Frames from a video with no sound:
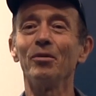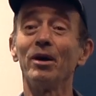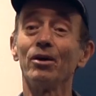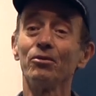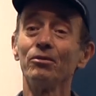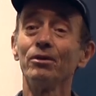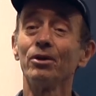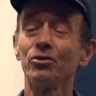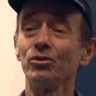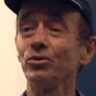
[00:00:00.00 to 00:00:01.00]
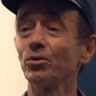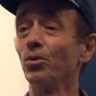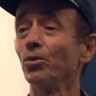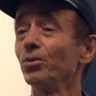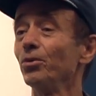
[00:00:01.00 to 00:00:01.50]
about Kirsty
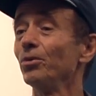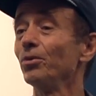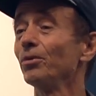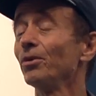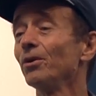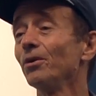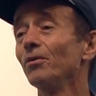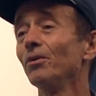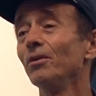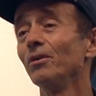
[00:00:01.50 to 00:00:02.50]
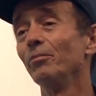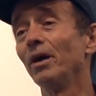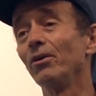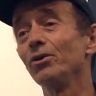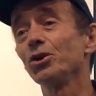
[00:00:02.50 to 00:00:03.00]
Sword, who
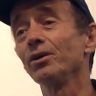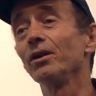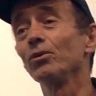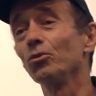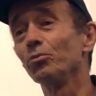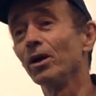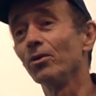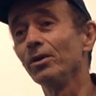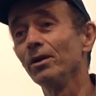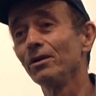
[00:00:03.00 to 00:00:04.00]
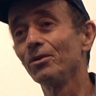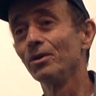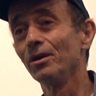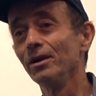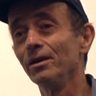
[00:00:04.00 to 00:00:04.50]
married Chanana was now the
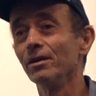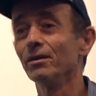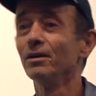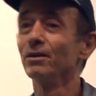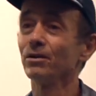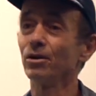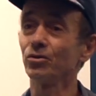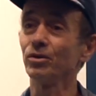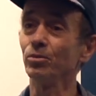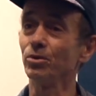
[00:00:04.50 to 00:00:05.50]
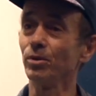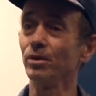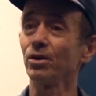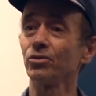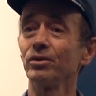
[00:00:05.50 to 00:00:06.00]
guerrilla leader. Kirsty was with
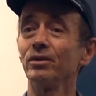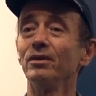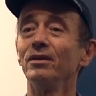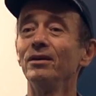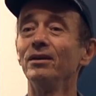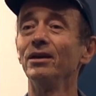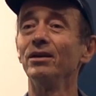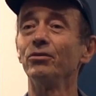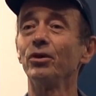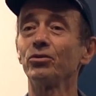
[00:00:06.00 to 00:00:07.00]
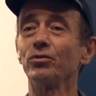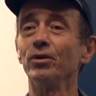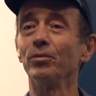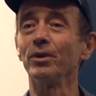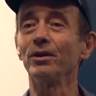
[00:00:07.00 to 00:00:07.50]
us in the first
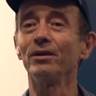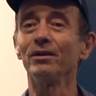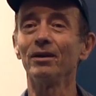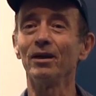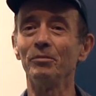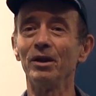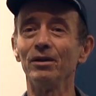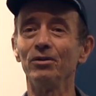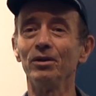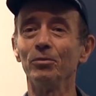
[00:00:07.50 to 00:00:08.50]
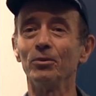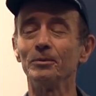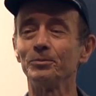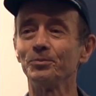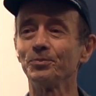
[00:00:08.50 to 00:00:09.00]
film that I made in
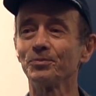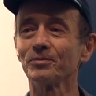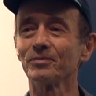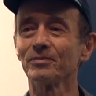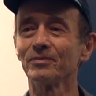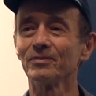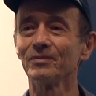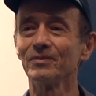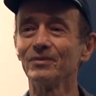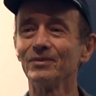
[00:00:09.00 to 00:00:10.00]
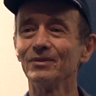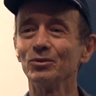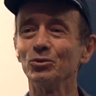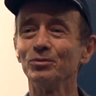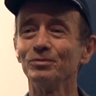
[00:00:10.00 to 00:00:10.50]
Timor.
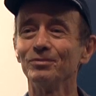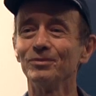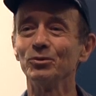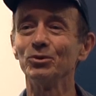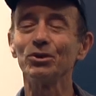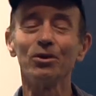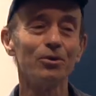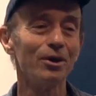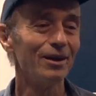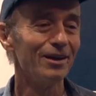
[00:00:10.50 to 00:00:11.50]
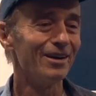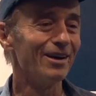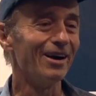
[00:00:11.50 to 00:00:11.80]
So